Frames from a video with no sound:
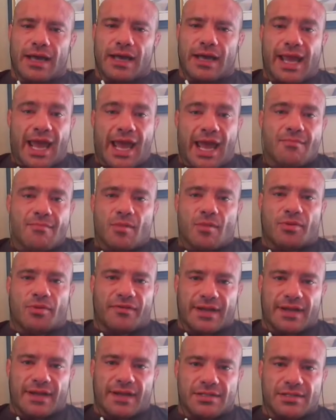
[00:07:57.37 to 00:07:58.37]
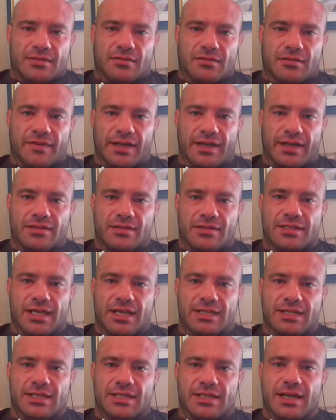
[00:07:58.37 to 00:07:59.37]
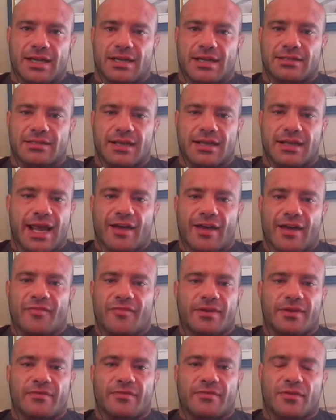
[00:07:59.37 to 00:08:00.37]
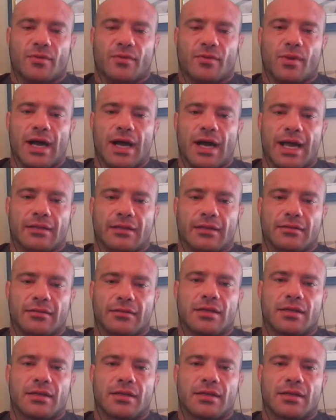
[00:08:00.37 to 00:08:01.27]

i am a professor of exercise science and i have been for a while